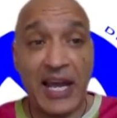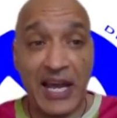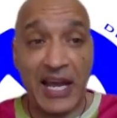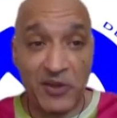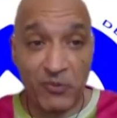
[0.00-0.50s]

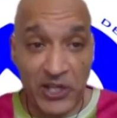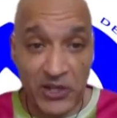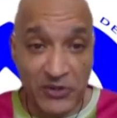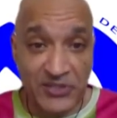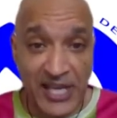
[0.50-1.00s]
And then we
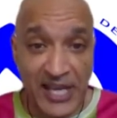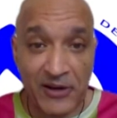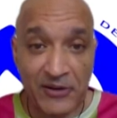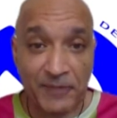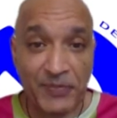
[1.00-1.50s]
go
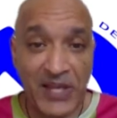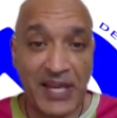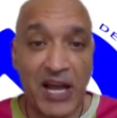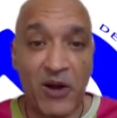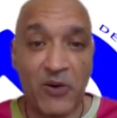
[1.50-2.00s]
down
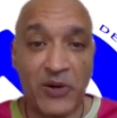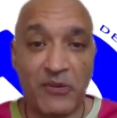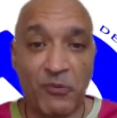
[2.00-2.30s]
and now